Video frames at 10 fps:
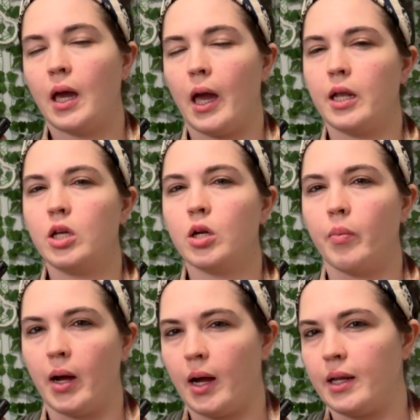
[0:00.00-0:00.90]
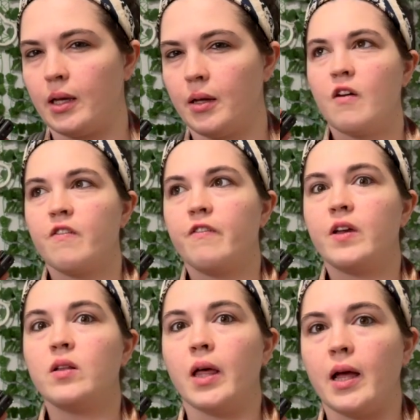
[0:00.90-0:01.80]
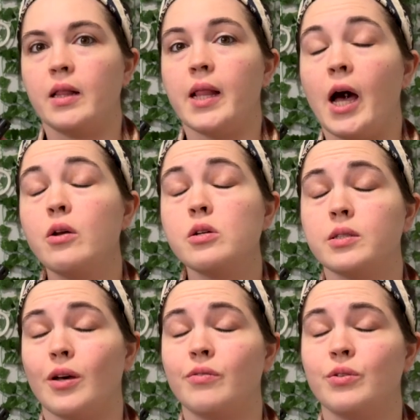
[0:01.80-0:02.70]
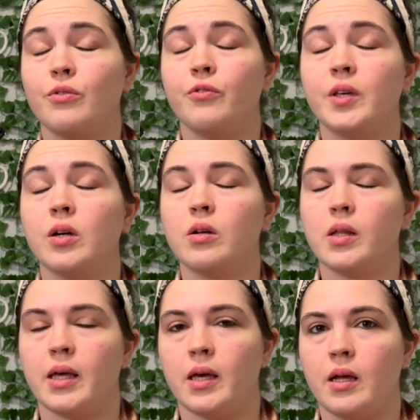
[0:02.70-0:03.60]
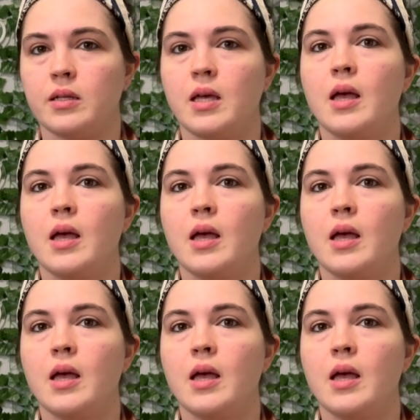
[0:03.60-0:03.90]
in your body. Feel it. Allow yourself to feel it.